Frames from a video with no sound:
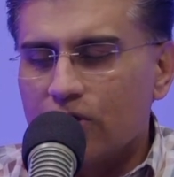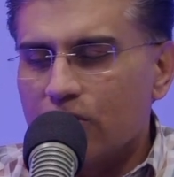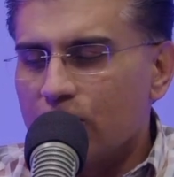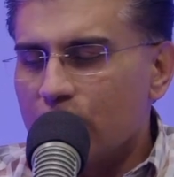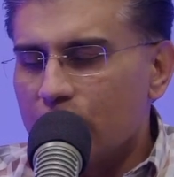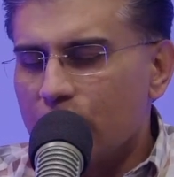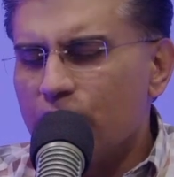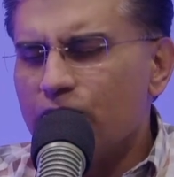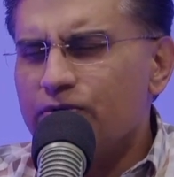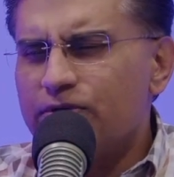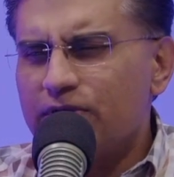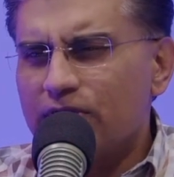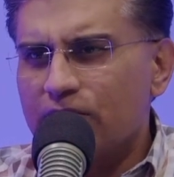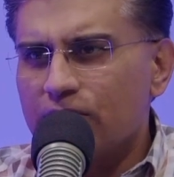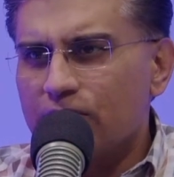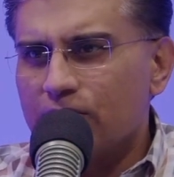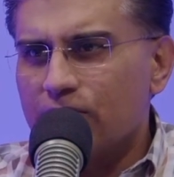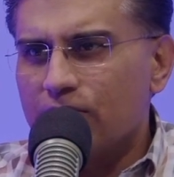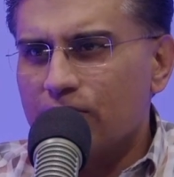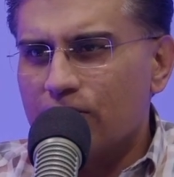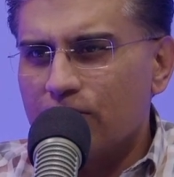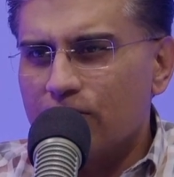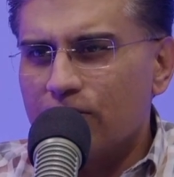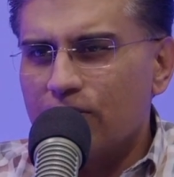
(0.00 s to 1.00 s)
using
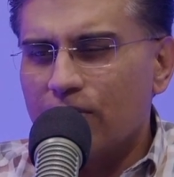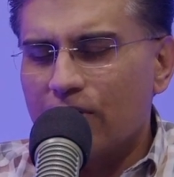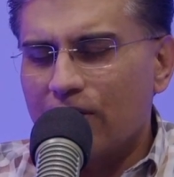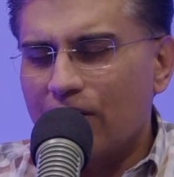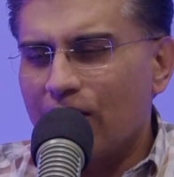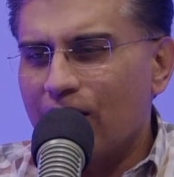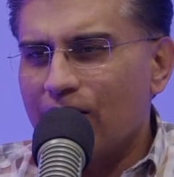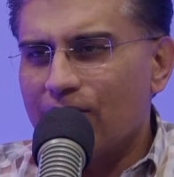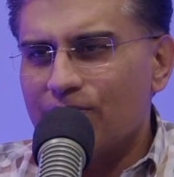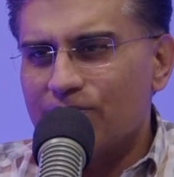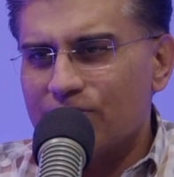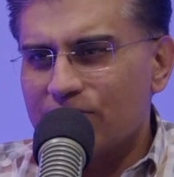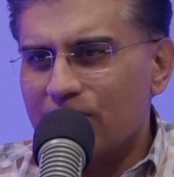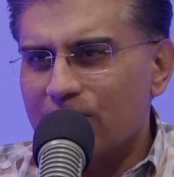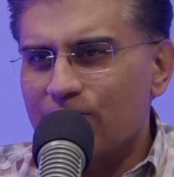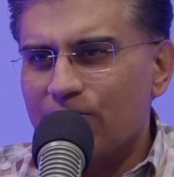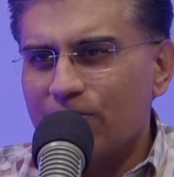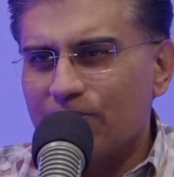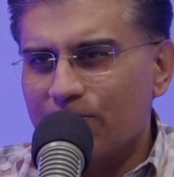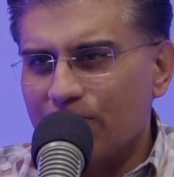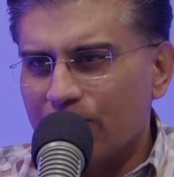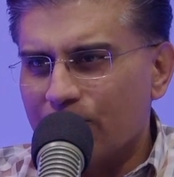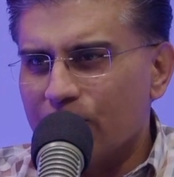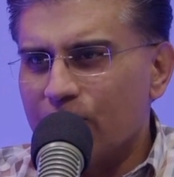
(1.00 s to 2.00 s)
the names that
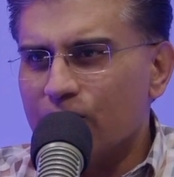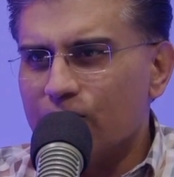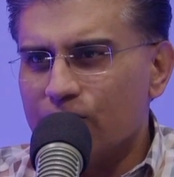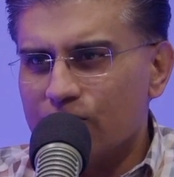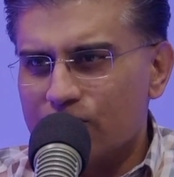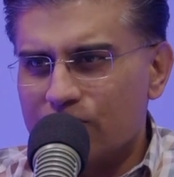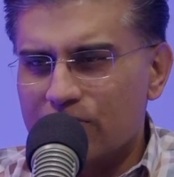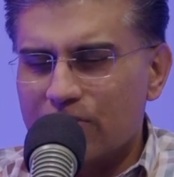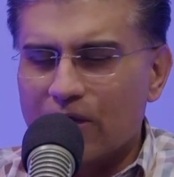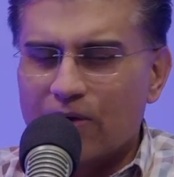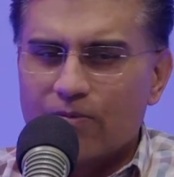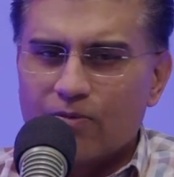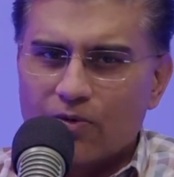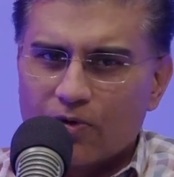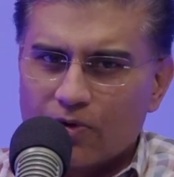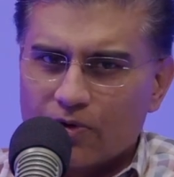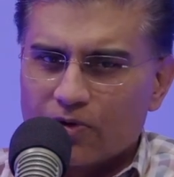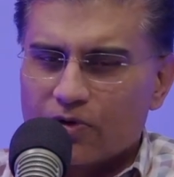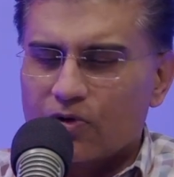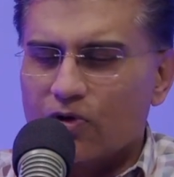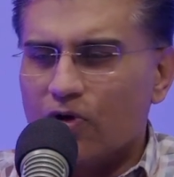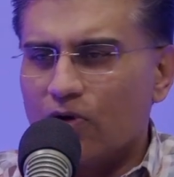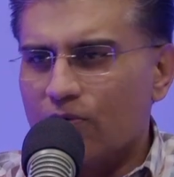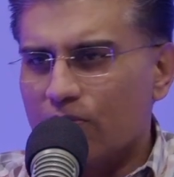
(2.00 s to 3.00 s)
people use now,
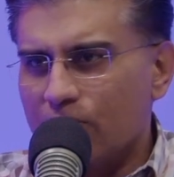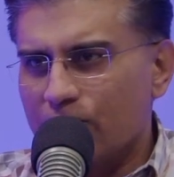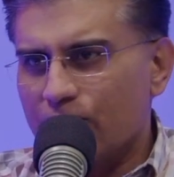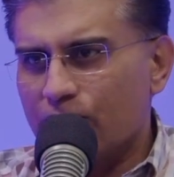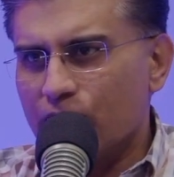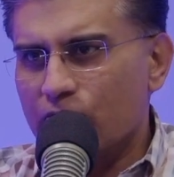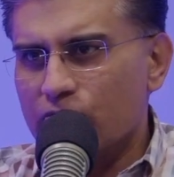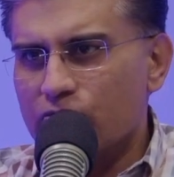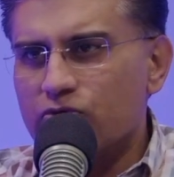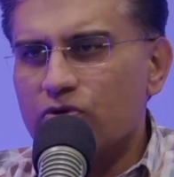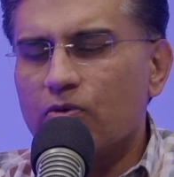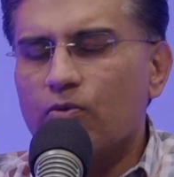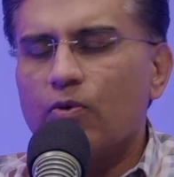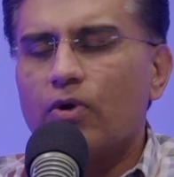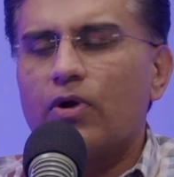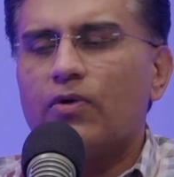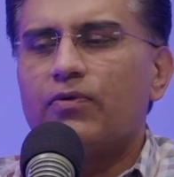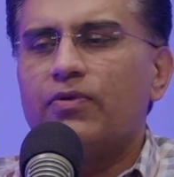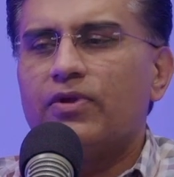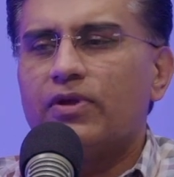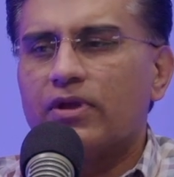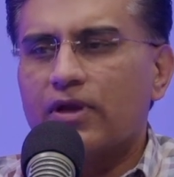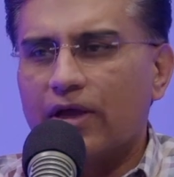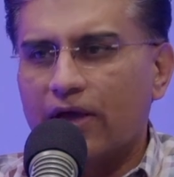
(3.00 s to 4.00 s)
broken home, divorced home, whatever
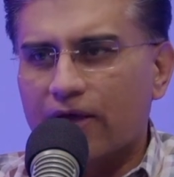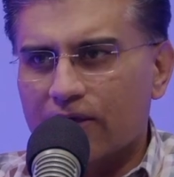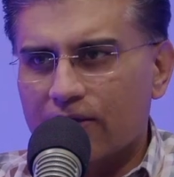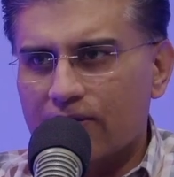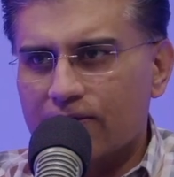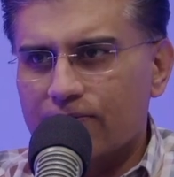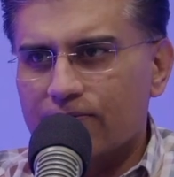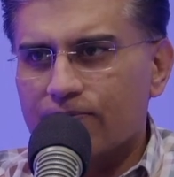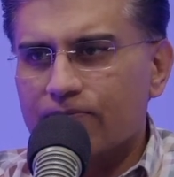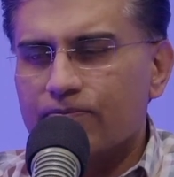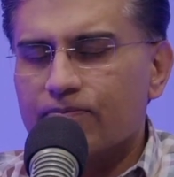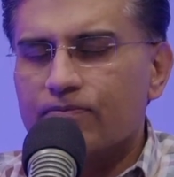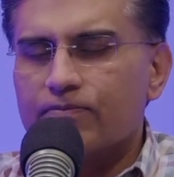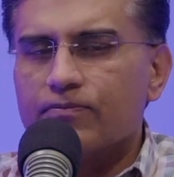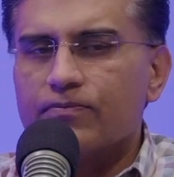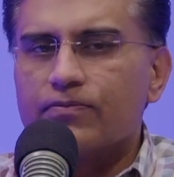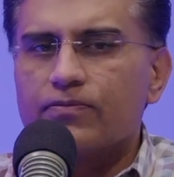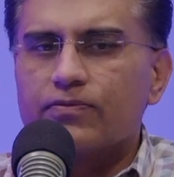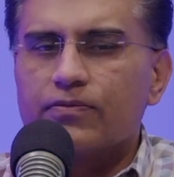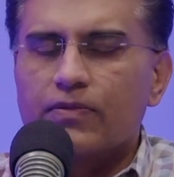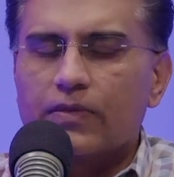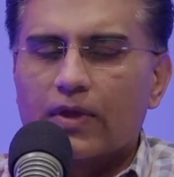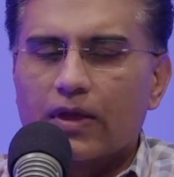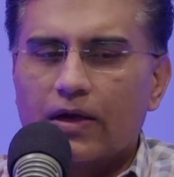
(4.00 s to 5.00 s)
you like, right?
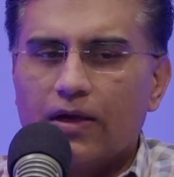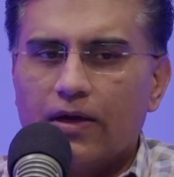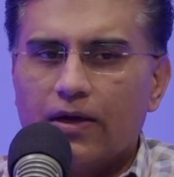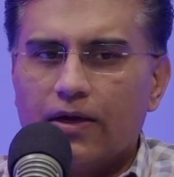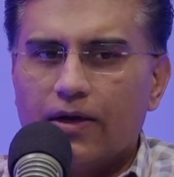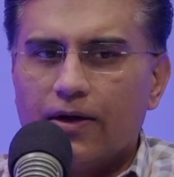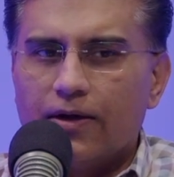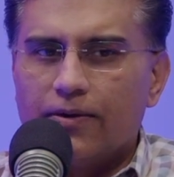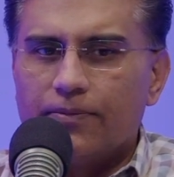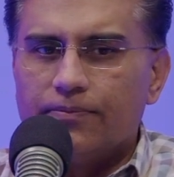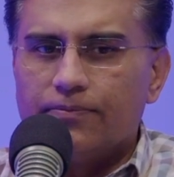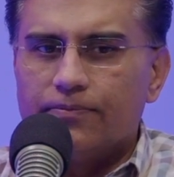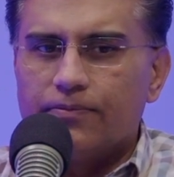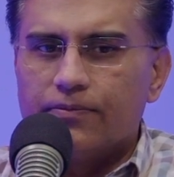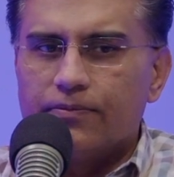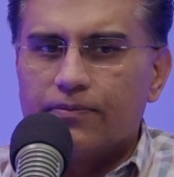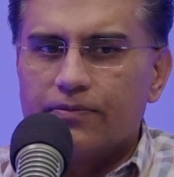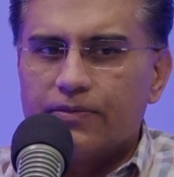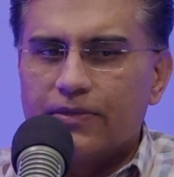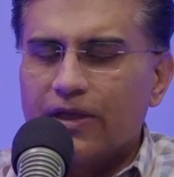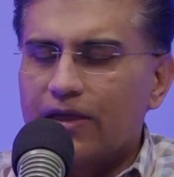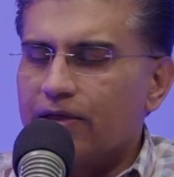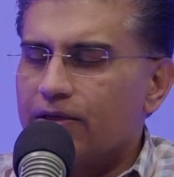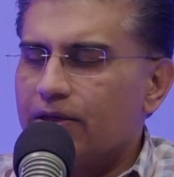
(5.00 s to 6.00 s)
Um,
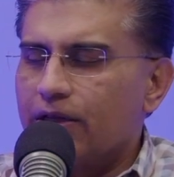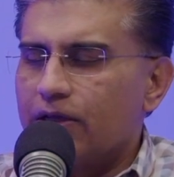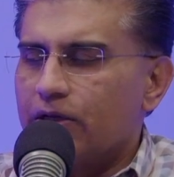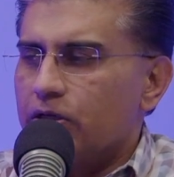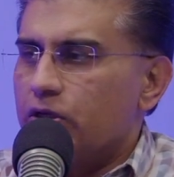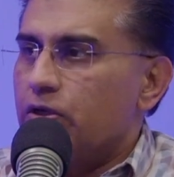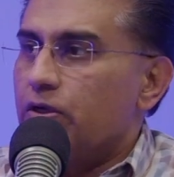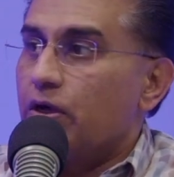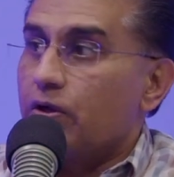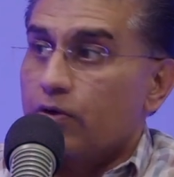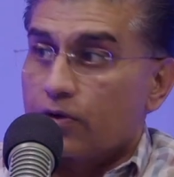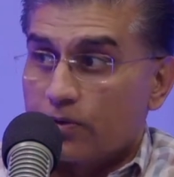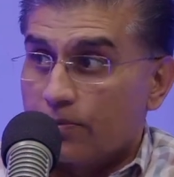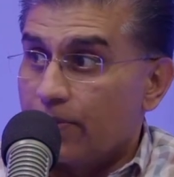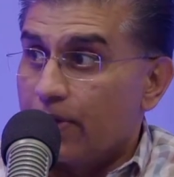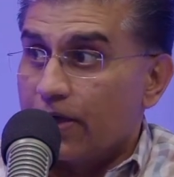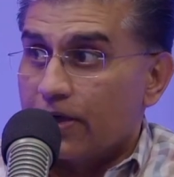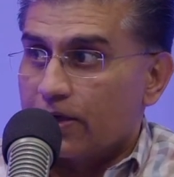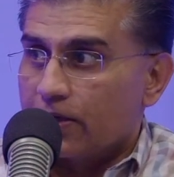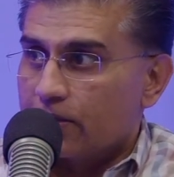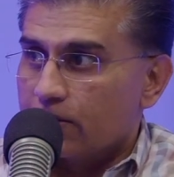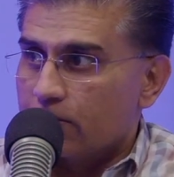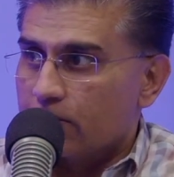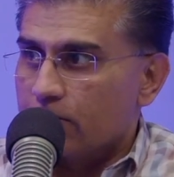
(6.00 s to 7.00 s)
that that you're not going to
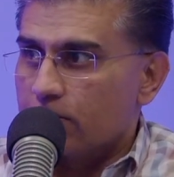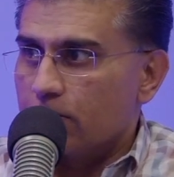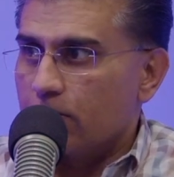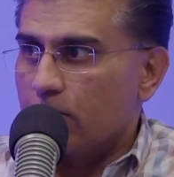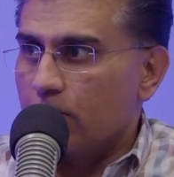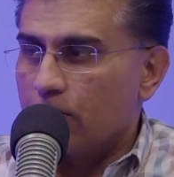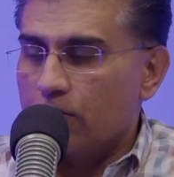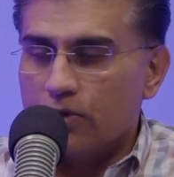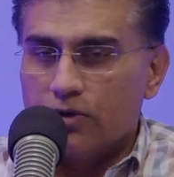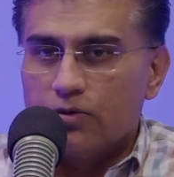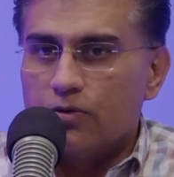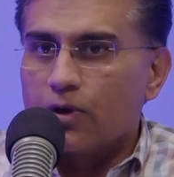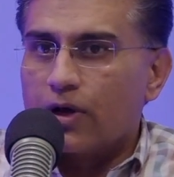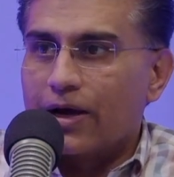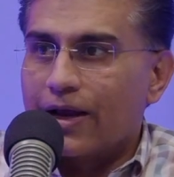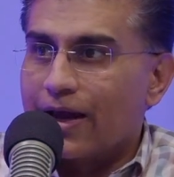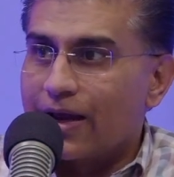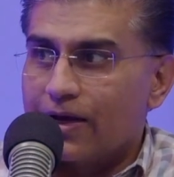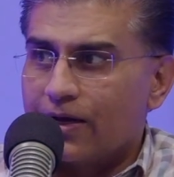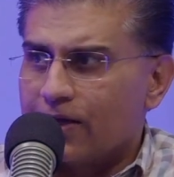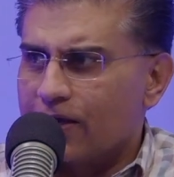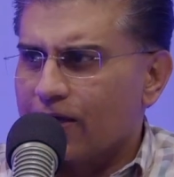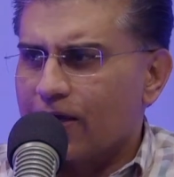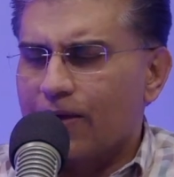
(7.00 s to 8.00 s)
make it, right. or you are
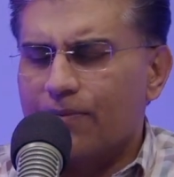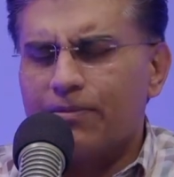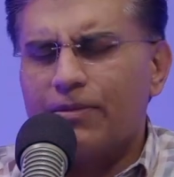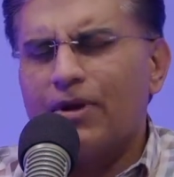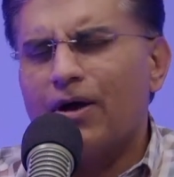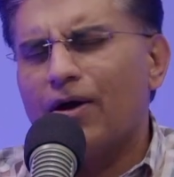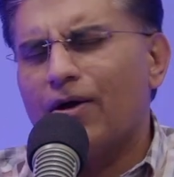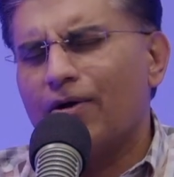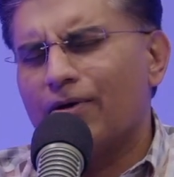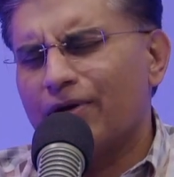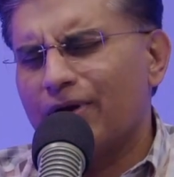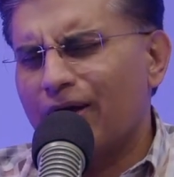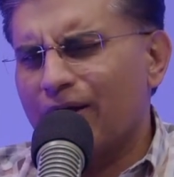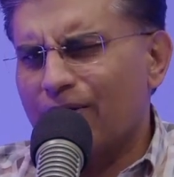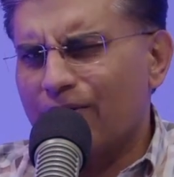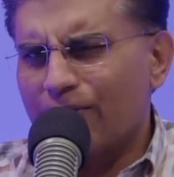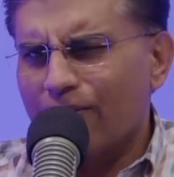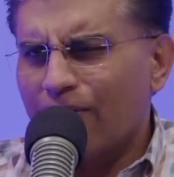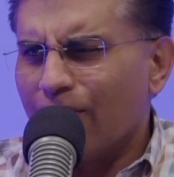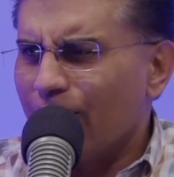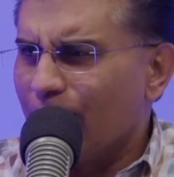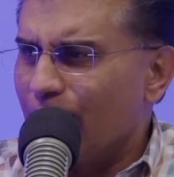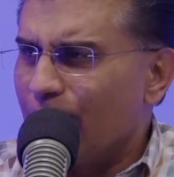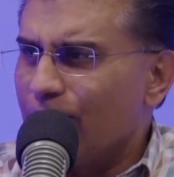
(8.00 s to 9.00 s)
handicapped. No, not at
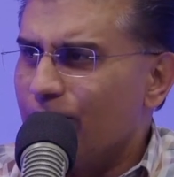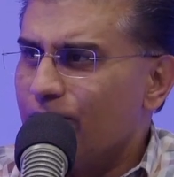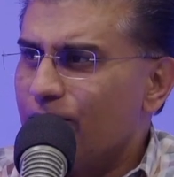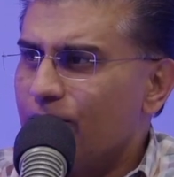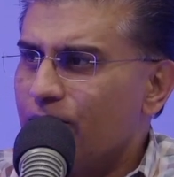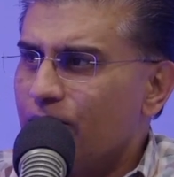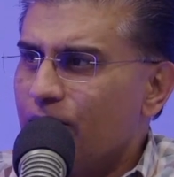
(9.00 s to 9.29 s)
all.